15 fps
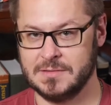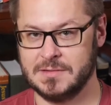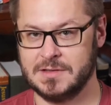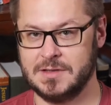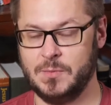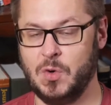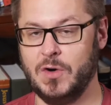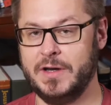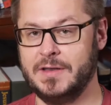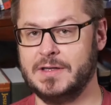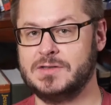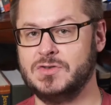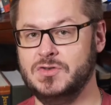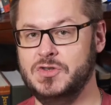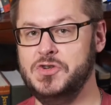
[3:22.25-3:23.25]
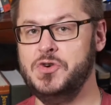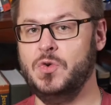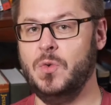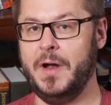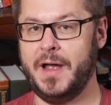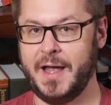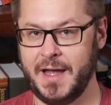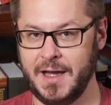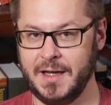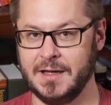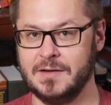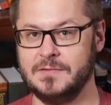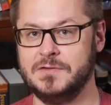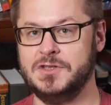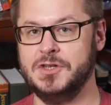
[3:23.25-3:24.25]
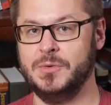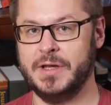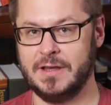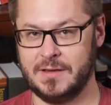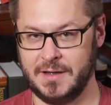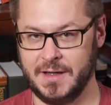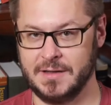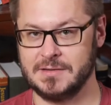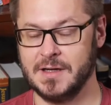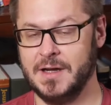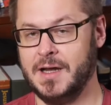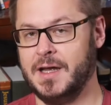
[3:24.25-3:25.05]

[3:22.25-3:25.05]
supporting this new way of doing things.